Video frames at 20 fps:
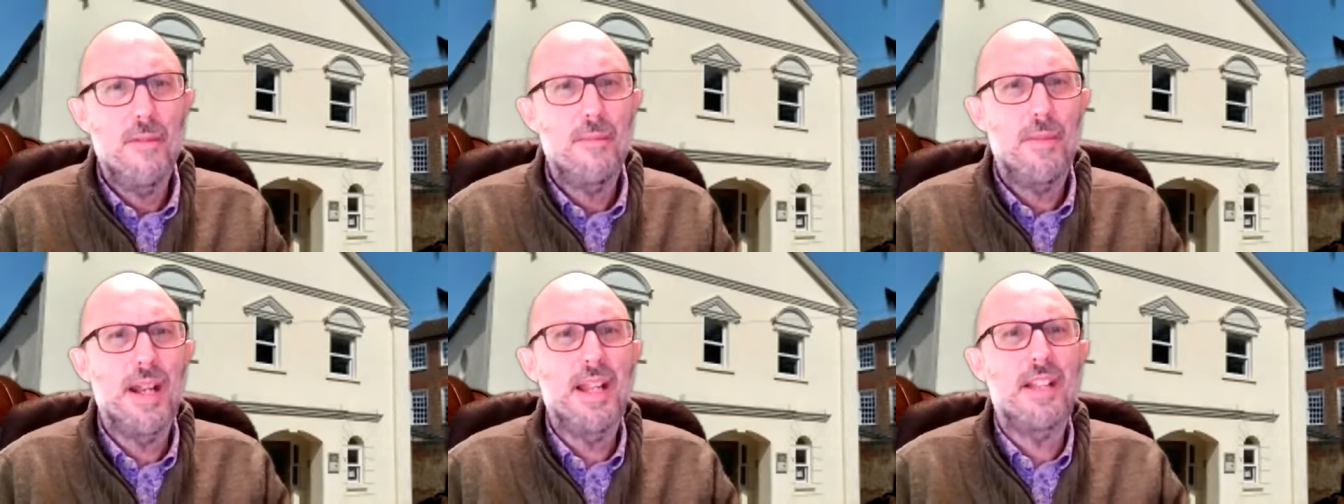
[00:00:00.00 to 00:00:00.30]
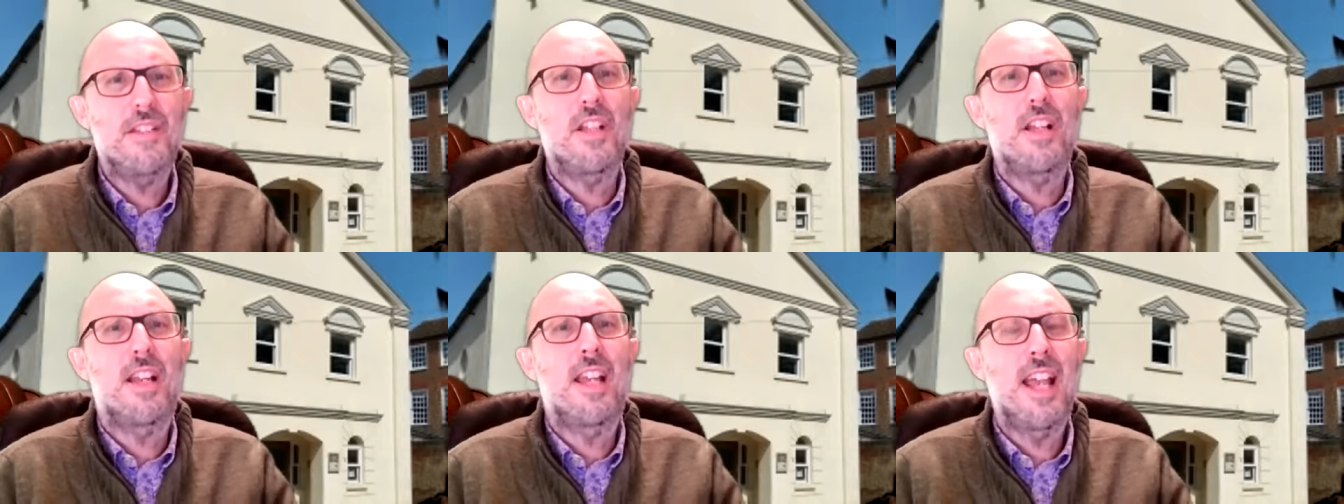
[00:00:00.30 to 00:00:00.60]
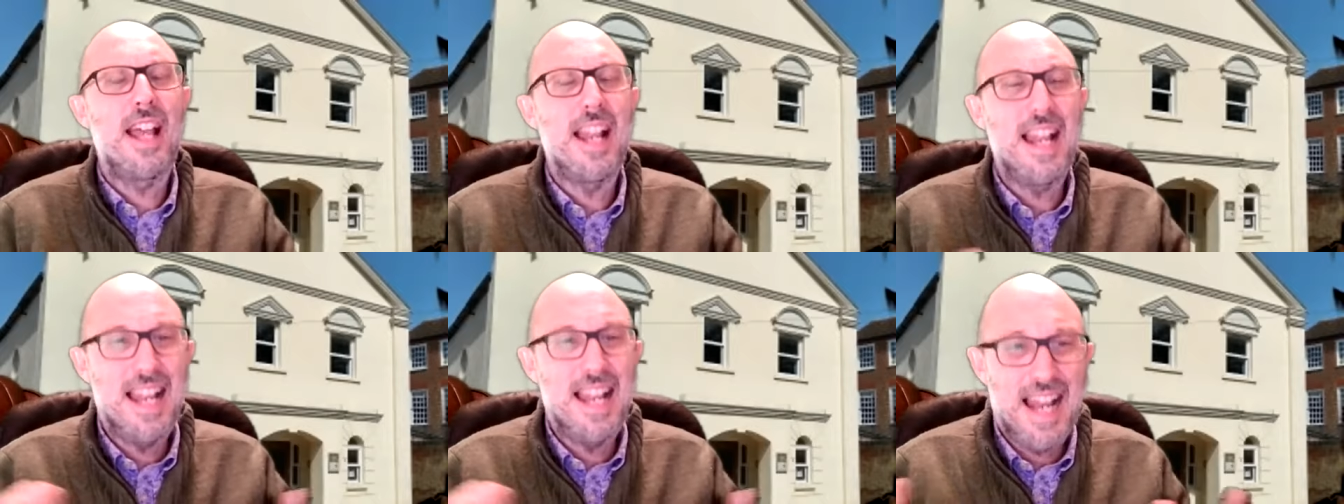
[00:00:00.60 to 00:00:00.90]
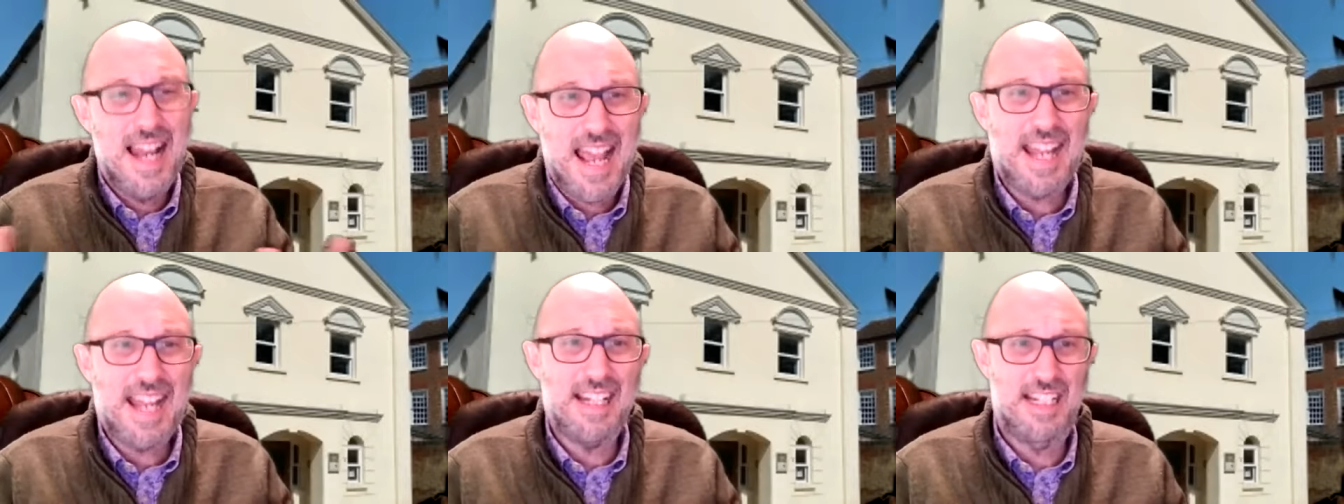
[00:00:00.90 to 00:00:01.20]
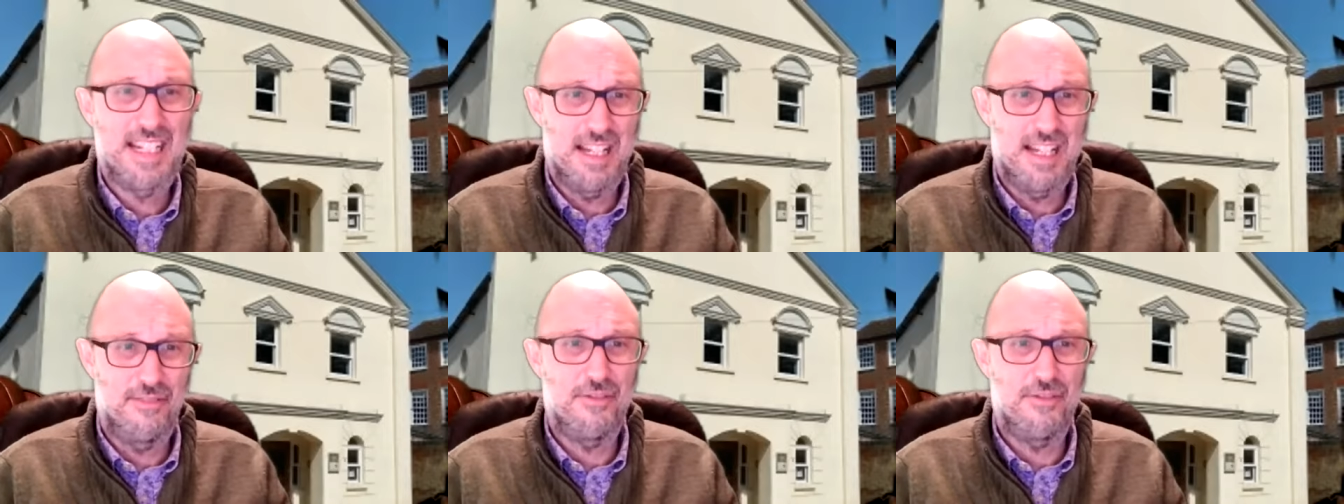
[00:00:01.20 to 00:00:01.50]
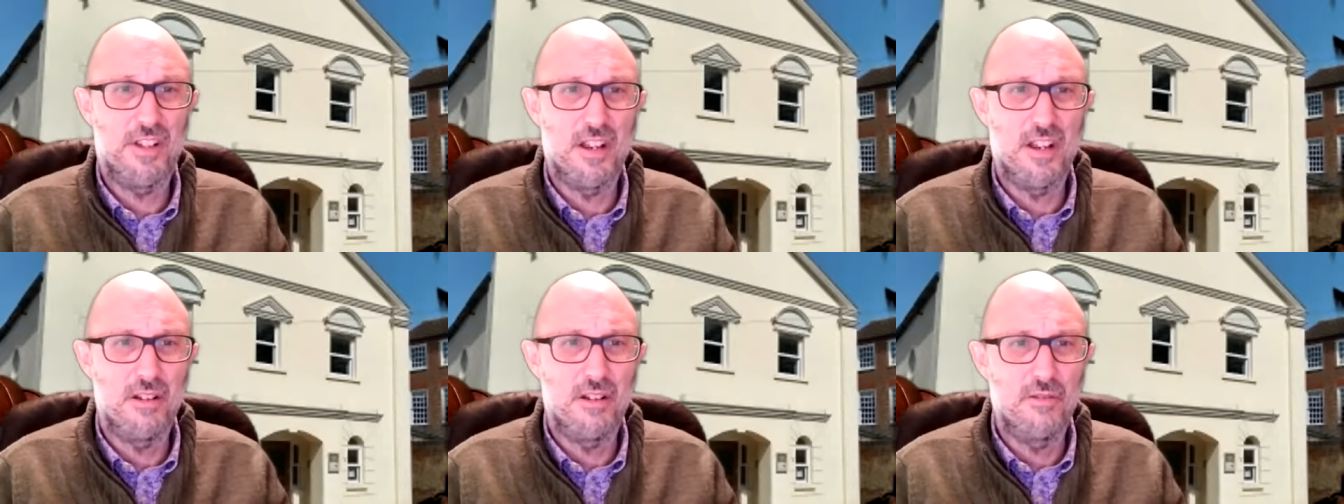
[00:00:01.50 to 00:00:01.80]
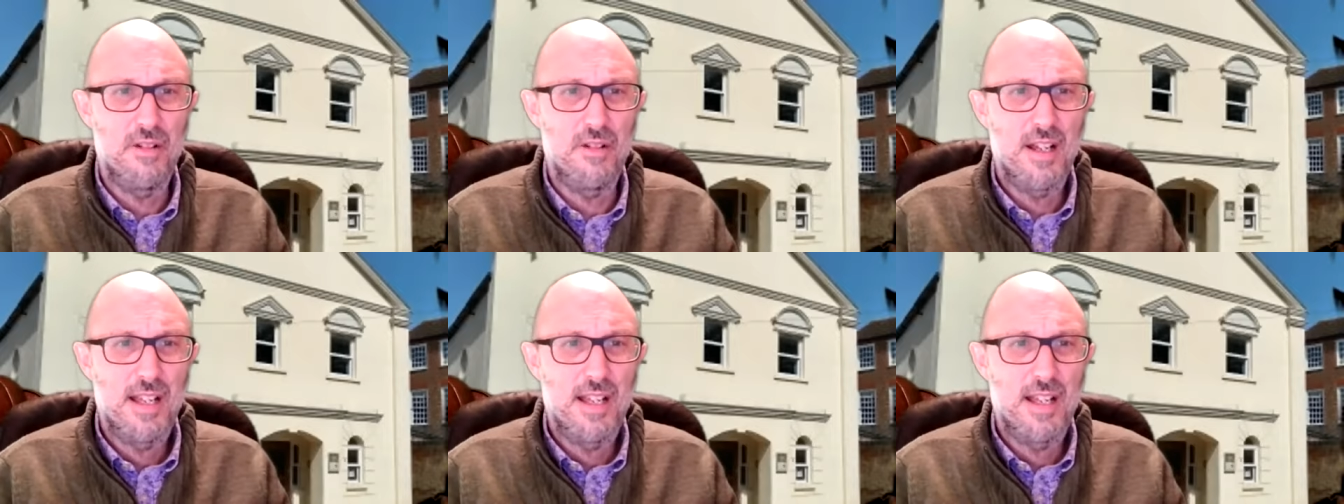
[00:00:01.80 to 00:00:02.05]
but it's a collective you